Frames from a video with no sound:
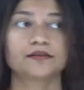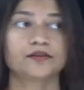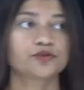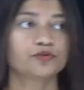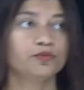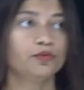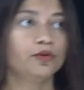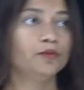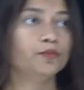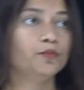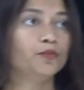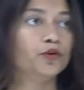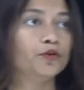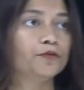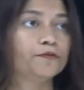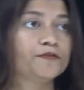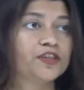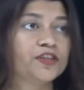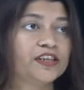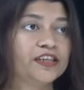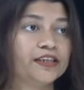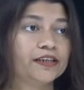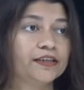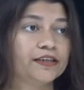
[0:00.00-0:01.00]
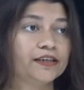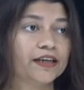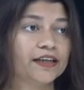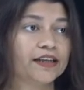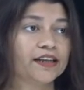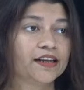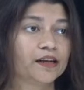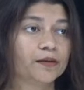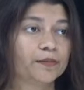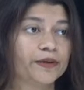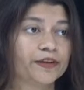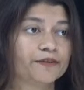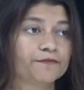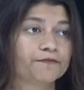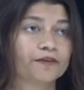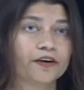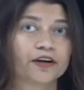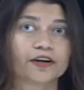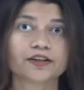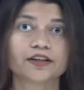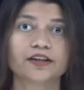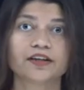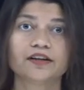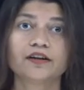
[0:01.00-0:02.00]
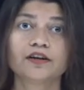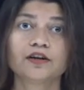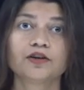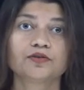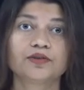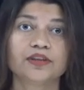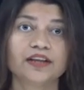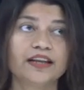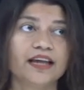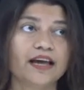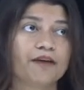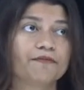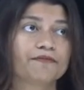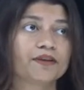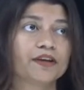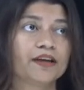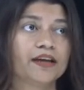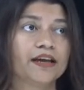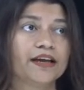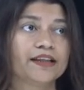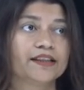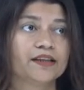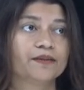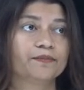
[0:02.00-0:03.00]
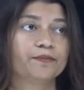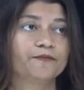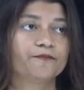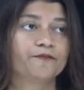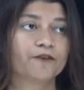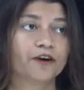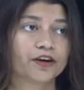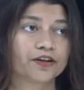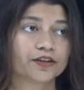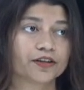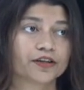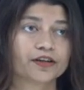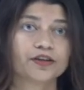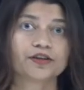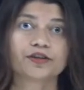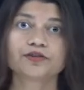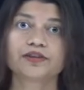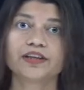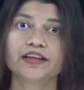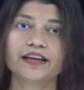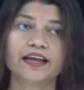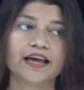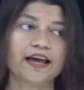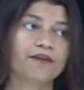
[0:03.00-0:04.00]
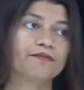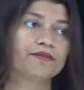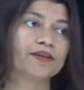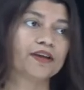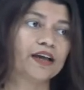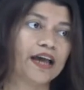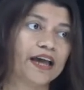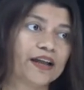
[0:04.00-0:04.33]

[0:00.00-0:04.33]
So we'll move t a little bit farther to the left and then farther to the left,